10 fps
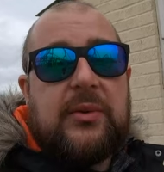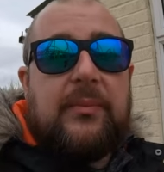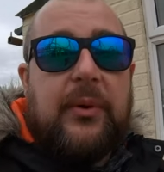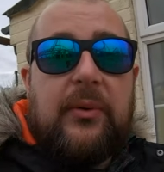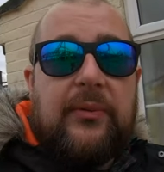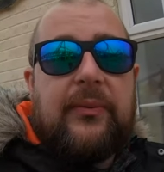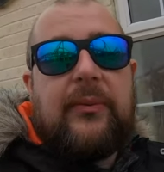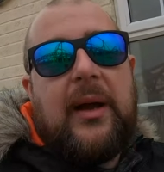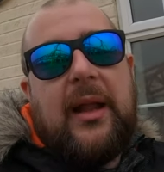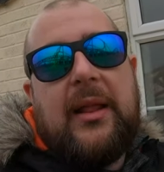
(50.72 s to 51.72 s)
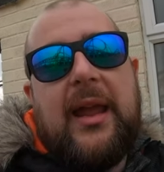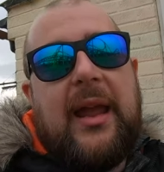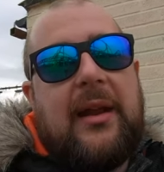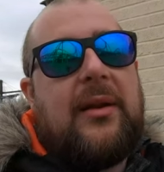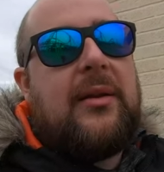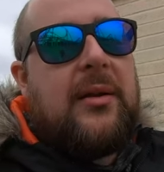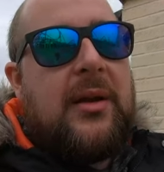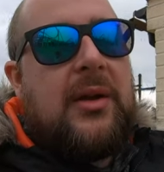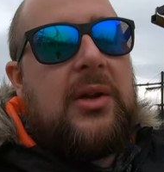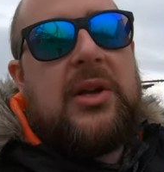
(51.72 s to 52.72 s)
to a booth and
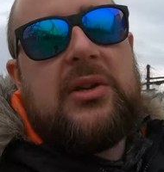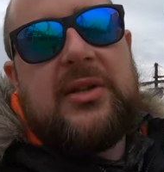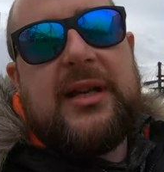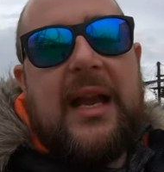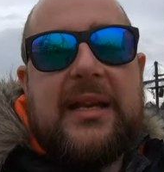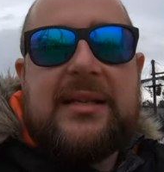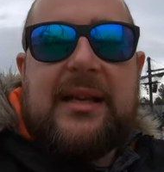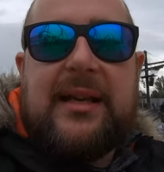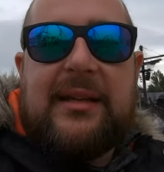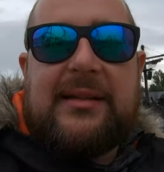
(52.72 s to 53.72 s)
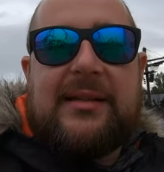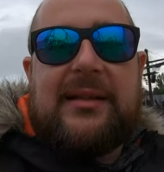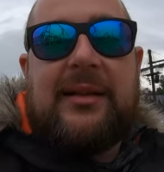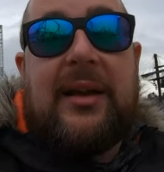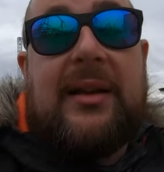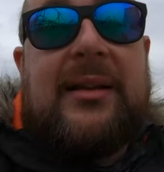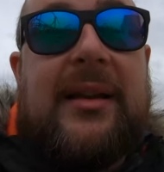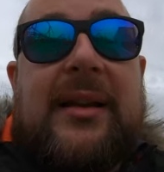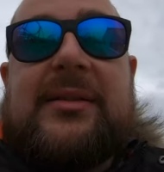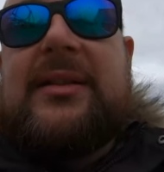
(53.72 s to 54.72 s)
then you just scan your tickets and,
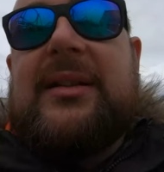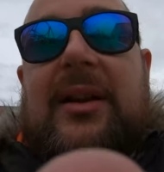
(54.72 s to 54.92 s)
and that's good